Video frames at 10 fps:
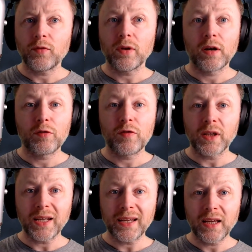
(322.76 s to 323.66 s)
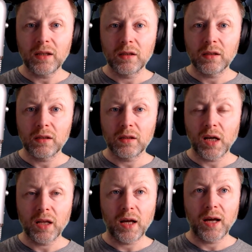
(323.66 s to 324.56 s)
I've got that feeling again
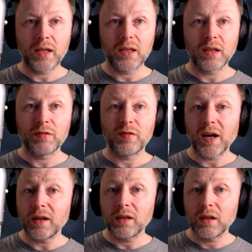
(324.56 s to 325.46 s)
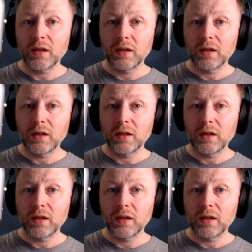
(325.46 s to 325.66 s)
that I need a fart.